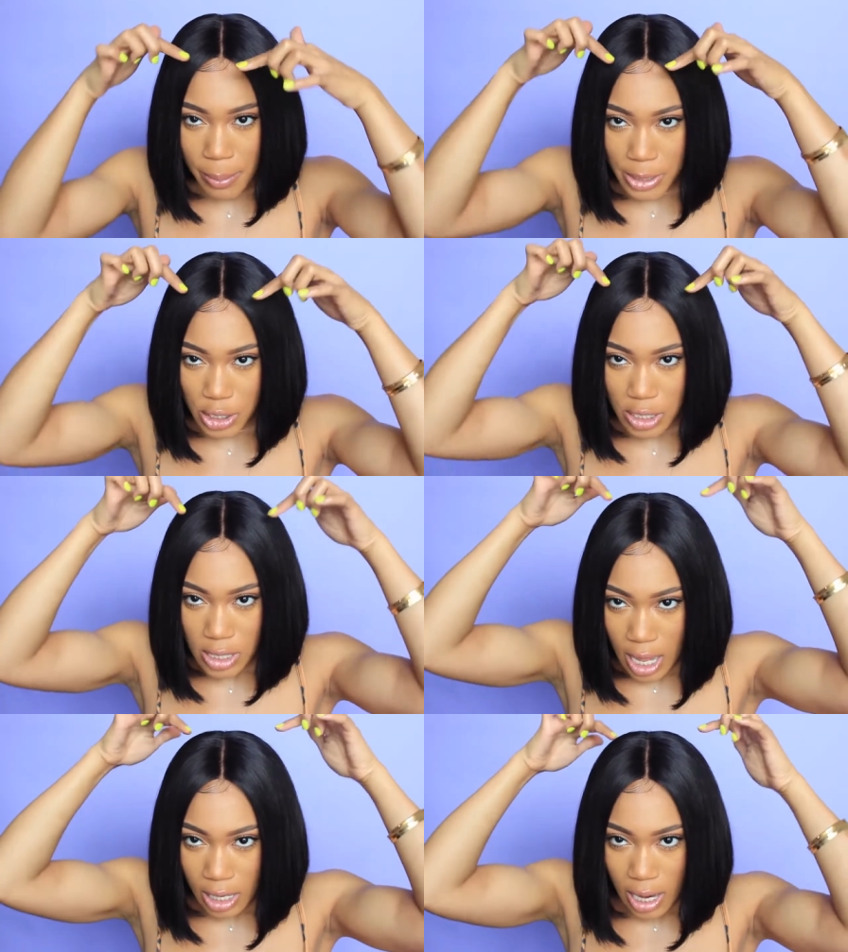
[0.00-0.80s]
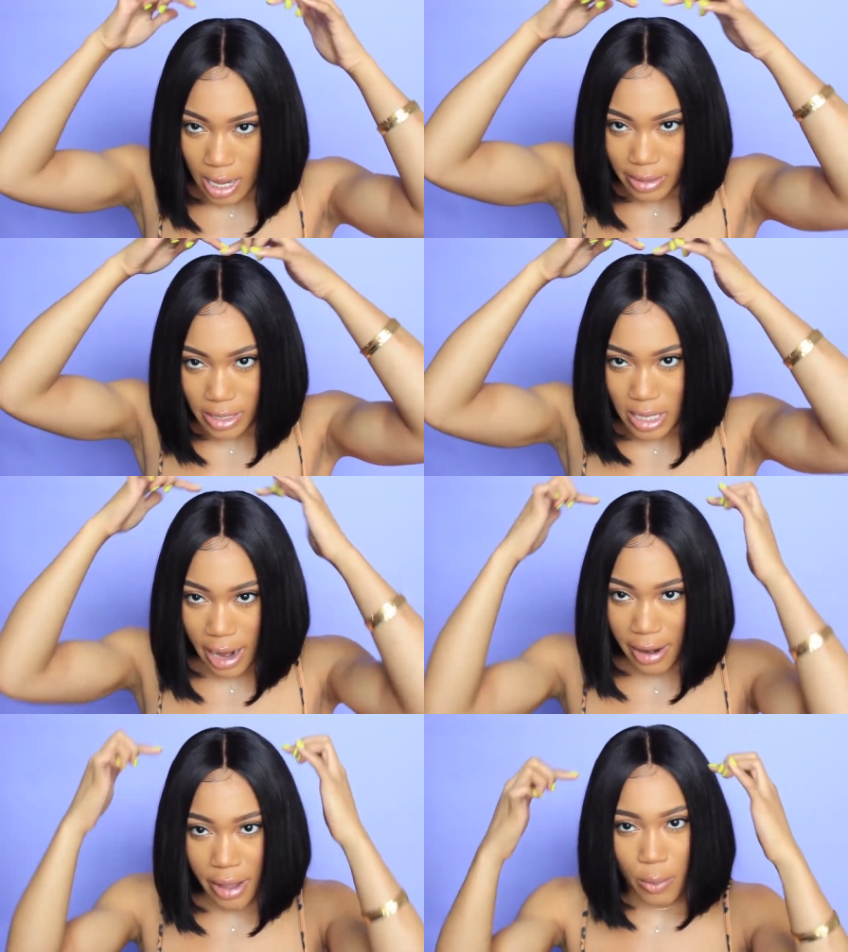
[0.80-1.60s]
but just along this
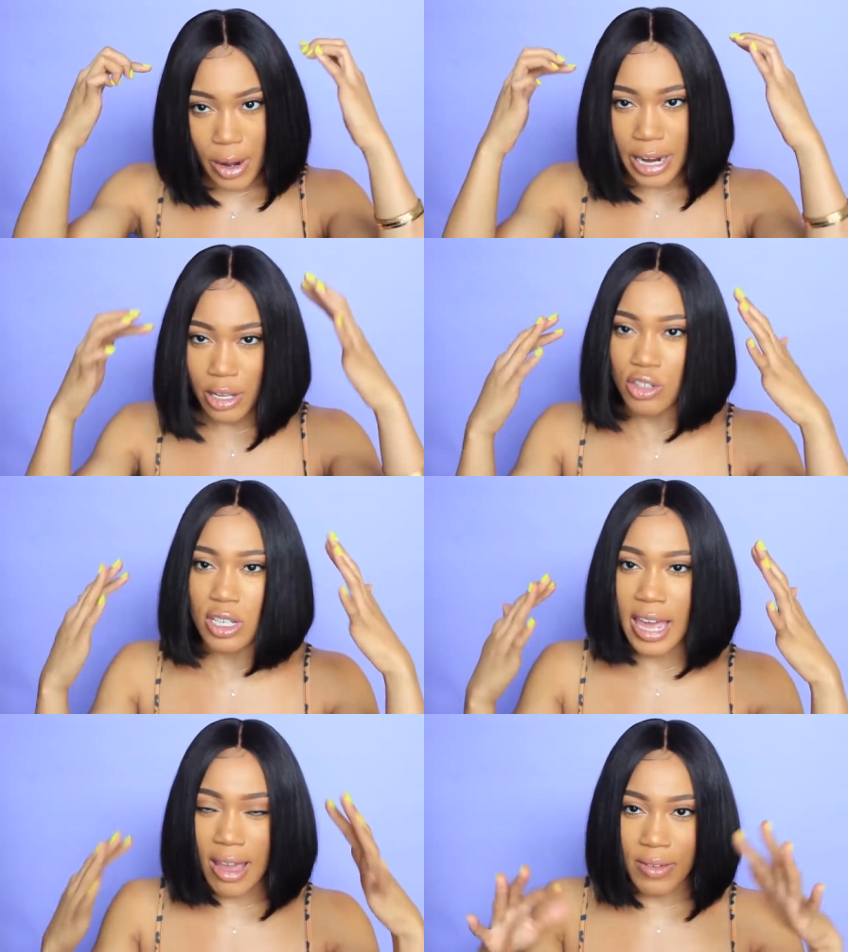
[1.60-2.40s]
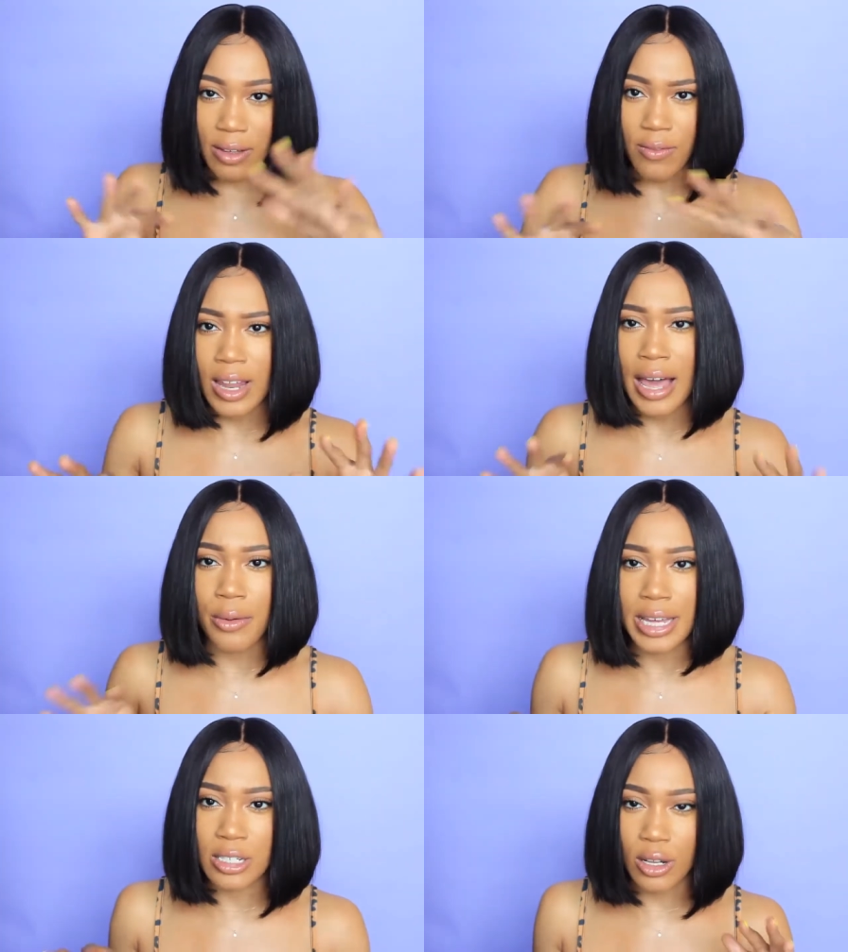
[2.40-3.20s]
area where I usually have like
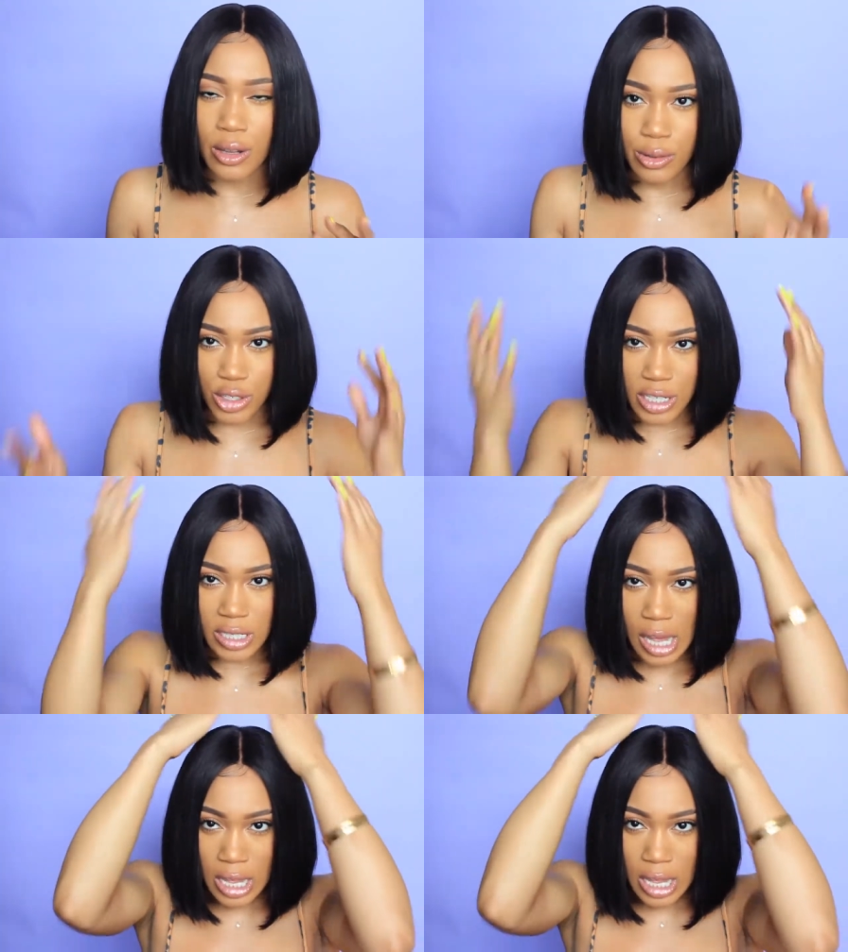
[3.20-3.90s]
flyaways and closures.